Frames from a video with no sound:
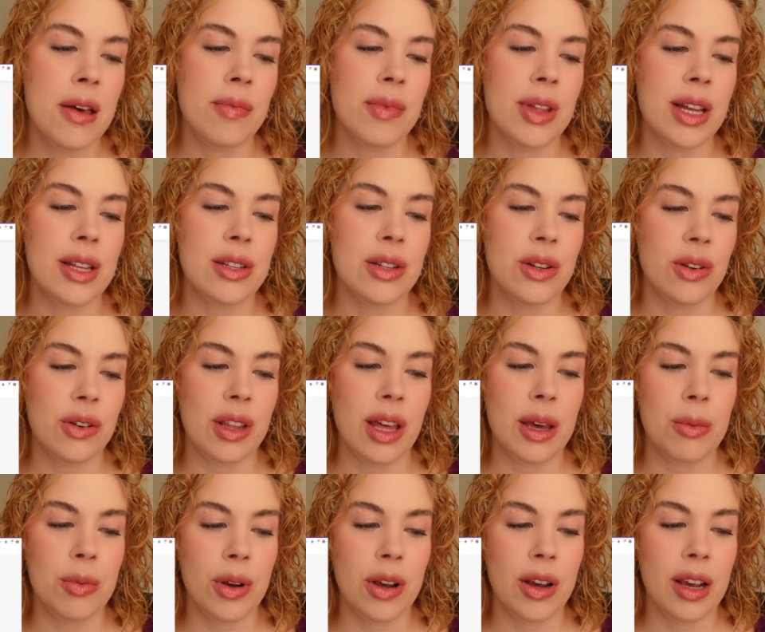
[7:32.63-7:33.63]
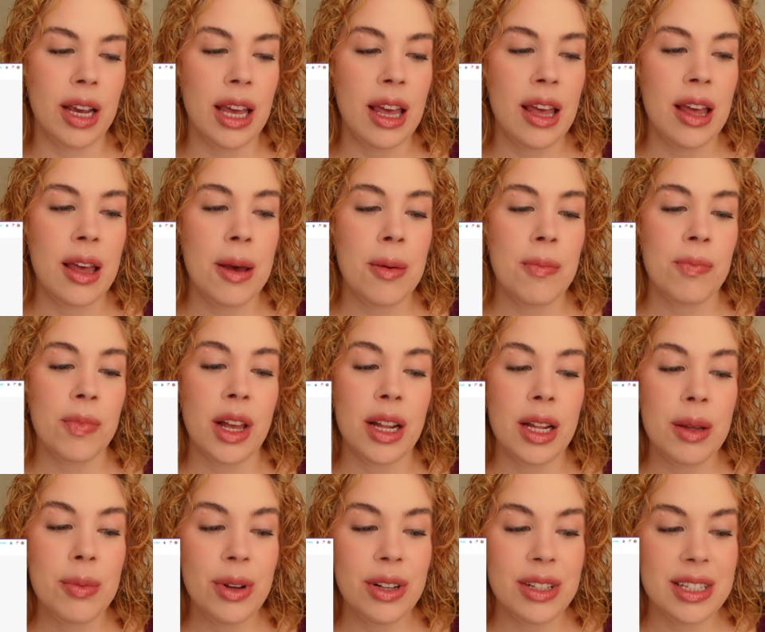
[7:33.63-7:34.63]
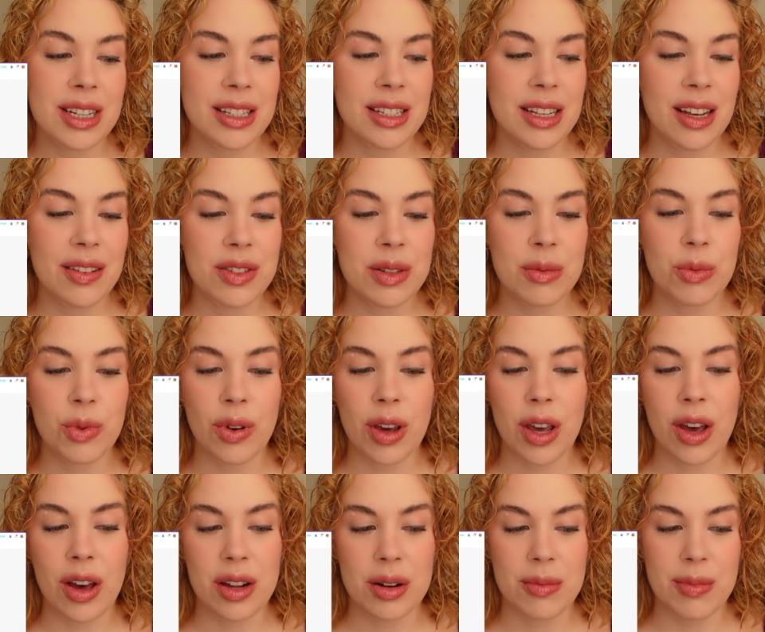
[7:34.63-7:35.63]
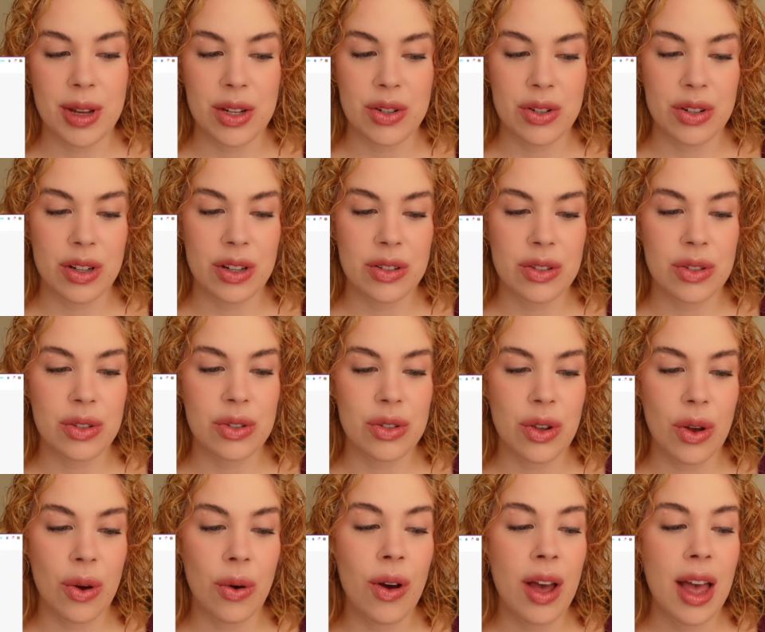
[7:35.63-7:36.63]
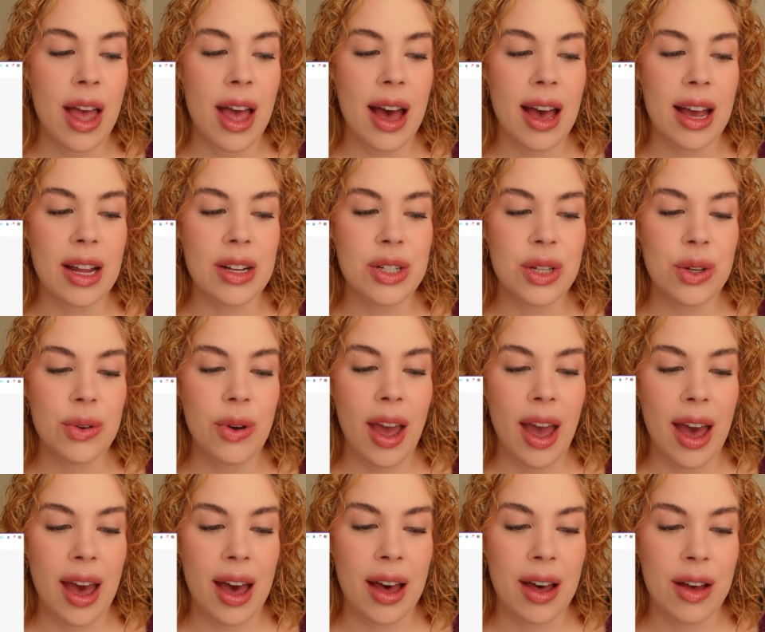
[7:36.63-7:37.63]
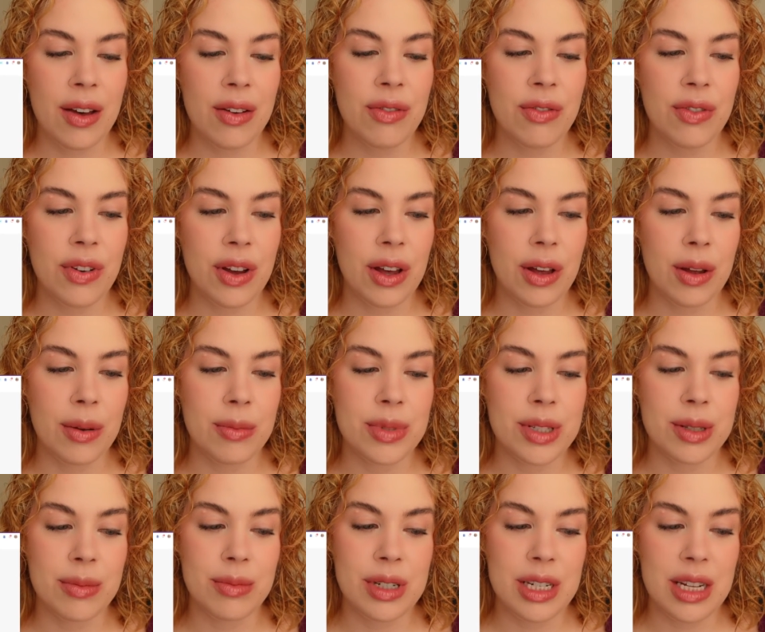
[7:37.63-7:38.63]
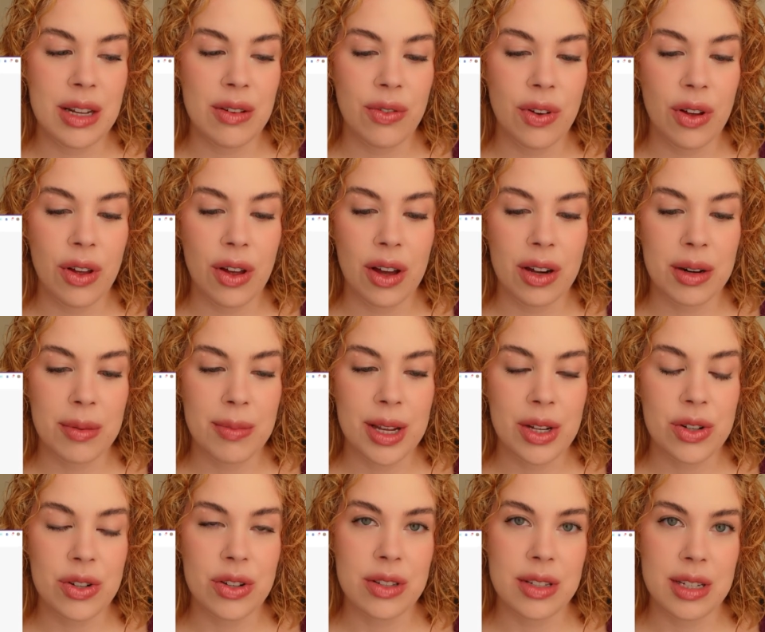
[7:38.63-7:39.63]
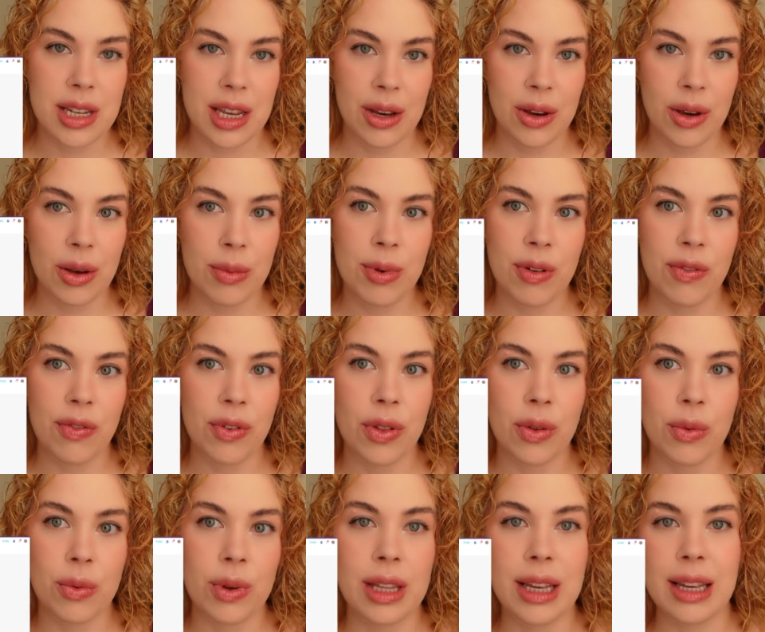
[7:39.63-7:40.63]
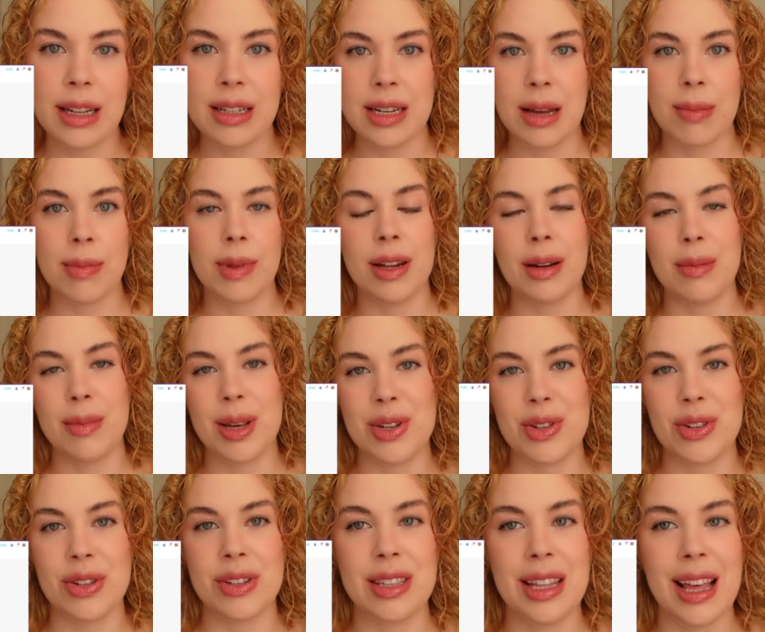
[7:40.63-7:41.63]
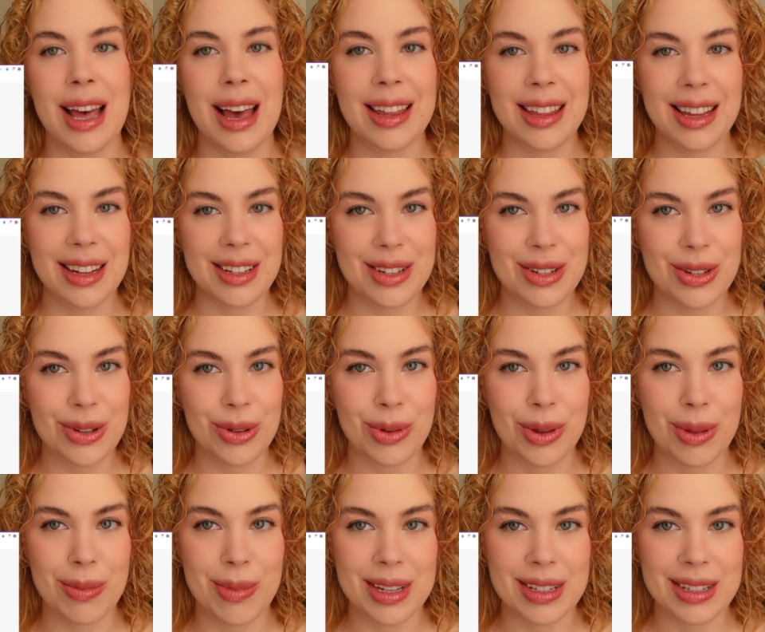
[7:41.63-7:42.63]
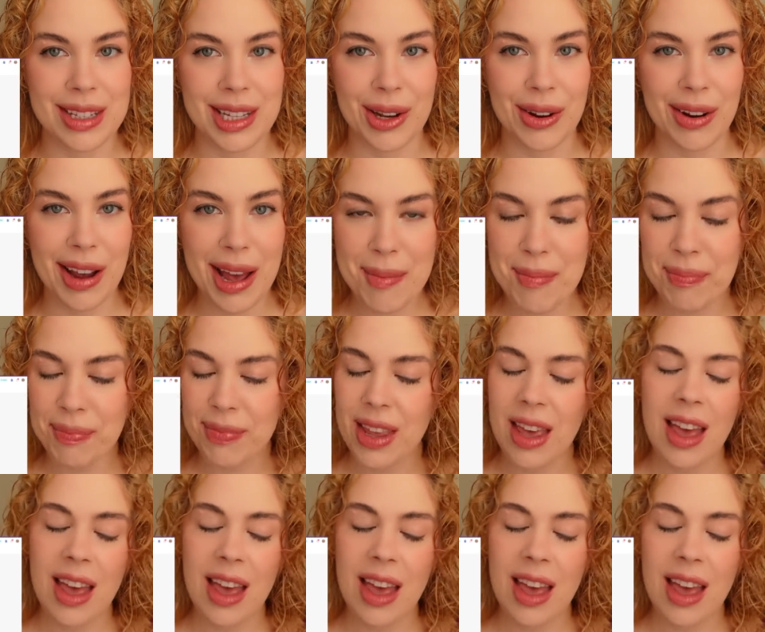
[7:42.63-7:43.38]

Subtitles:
That's in your library. Honeybook does have some great automations. So I do have some default automations here, but for the really in-depth automations that I like to do with my CRM,